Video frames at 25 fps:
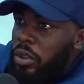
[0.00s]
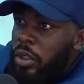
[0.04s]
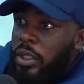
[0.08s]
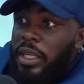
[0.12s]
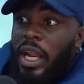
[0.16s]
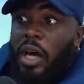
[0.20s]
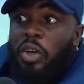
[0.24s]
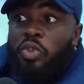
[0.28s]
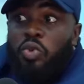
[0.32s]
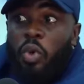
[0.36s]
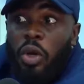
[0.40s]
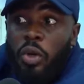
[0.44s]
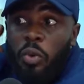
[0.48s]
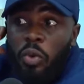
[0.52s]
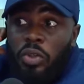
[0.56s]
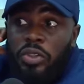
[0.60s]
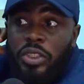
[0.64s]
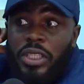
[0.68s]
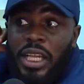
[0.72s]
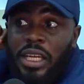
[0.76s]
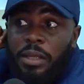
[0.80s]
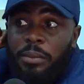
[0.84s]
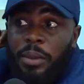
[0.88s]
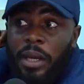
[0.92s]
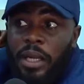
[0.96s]
That was what he was
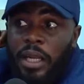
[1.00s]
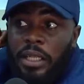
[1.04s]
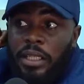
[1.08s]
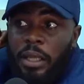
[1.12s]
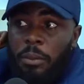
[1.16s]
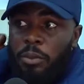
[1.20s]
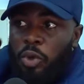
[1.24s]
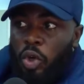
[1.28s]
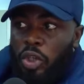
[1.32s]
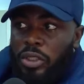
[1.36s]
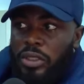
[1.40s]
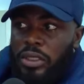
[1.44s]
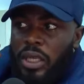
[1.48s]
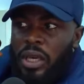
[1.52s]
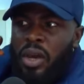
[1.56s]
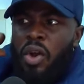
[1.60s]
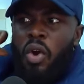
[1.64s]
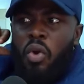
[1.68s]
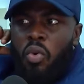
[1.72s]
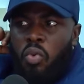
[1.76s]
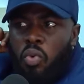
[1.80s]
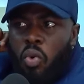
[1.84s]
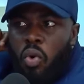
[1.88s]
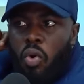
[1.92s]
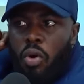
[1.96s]
telling me at that time, because he said,
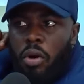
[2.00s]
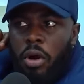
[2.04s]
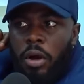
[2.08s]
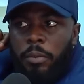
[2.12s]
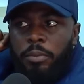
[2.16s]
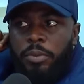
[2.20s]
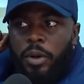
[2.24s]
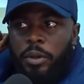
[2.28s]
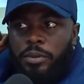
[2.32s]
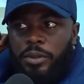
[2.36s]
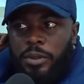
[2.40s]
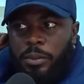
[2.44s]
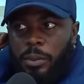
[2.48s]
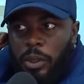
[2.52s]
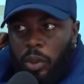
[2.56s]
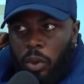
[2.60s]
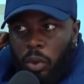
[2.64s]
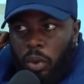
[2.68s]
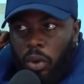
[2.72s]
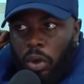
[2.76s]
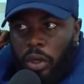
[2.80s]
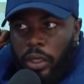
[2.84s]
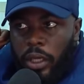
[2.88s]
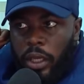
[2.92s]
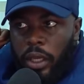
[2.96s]
Wo, Popsi Milo
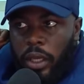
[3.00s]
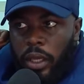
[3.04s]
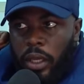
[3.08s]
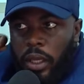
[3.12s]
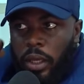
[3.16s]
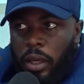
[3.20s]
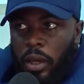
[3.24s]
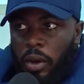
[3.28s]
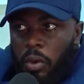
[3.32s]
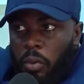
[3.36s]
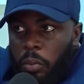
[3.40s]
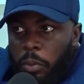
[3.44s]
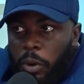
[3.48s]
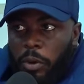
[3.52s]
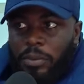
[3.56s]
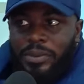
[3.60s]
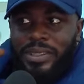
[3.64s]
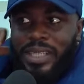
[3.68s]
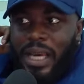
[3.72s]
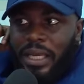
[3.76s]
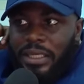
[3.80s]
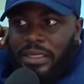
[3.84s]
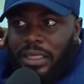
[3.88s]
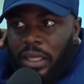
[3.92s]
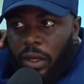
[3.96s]
Loyen, Popsi
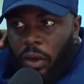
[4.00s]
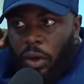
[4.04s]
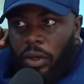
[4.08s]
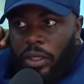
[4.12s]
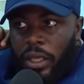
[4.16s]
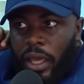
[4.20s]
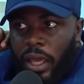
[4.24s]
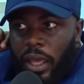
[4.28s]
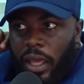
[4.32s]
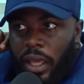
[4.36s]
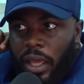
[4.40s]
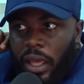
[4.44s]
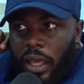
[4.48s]
Eti Loyen.